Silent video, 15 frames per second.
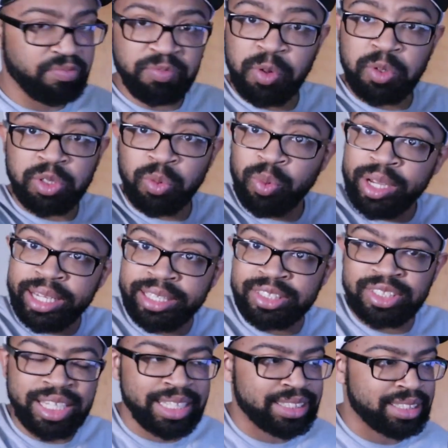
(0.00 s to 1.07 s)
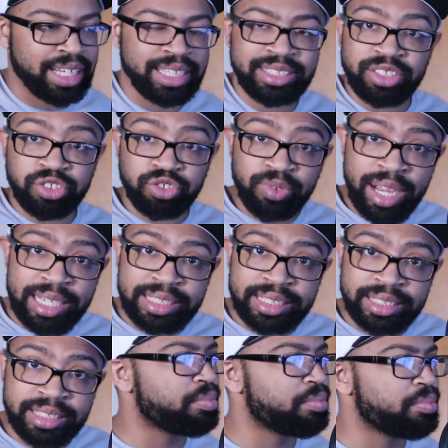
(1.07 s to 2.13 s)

pulled away so that it's not as distracting.